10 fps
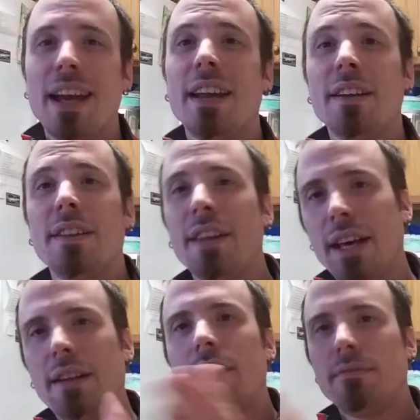and
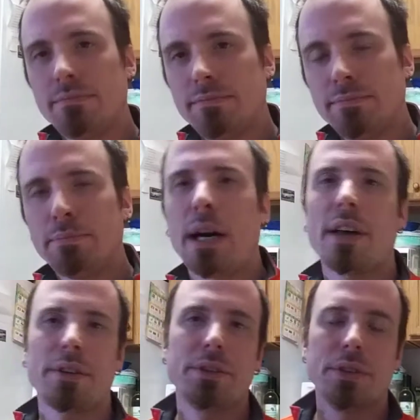then
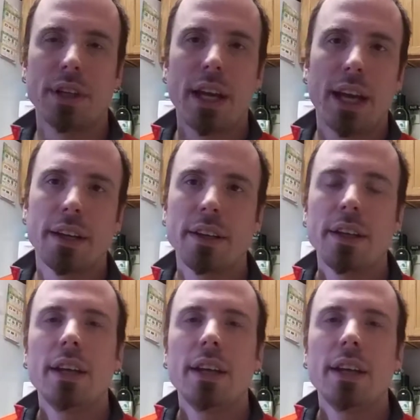bottled or kegged.